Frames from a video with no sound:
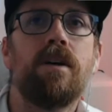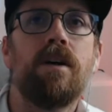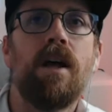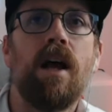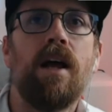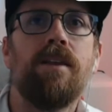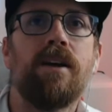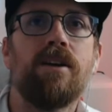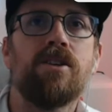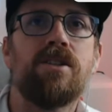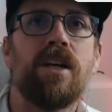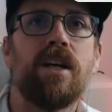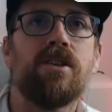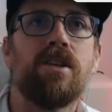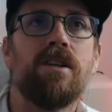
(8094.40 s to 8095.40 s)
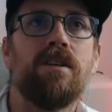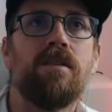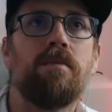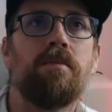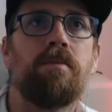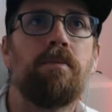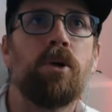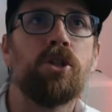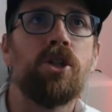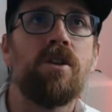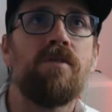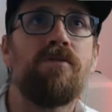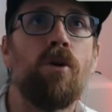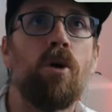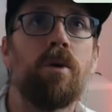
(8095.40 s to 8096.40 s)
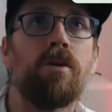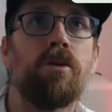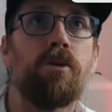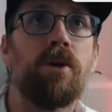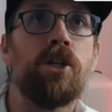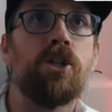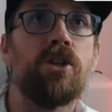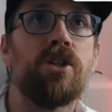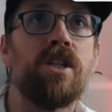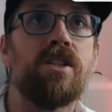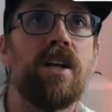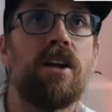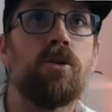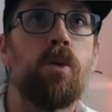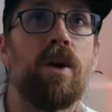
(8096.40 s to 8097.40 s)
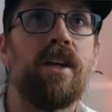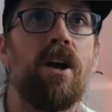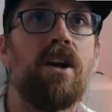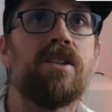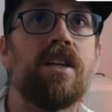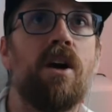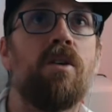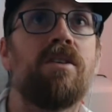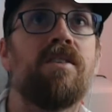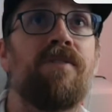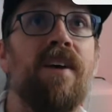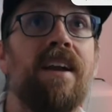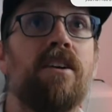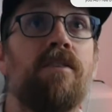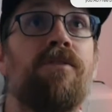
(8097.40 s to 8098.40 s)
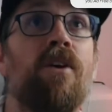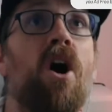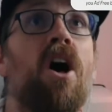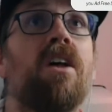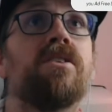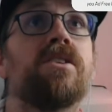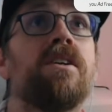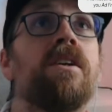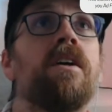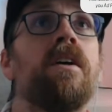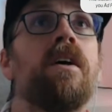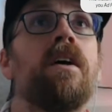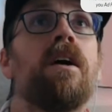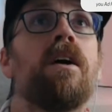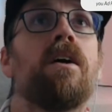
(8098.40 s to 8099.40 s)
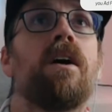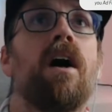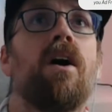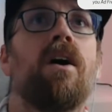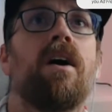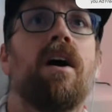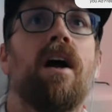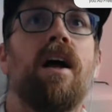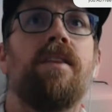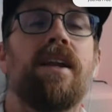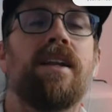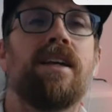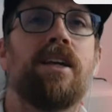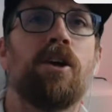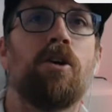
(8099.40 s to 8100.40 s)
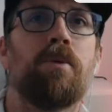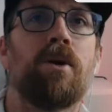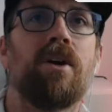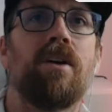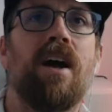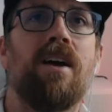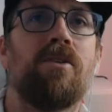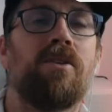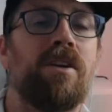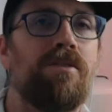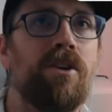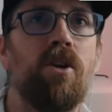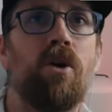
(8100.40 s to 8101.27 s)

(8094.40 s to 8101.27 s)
And there's Dixon, pushes it forward, 3 jerseys there, 20 yards out, defender falls. And then Gilbert, I don't even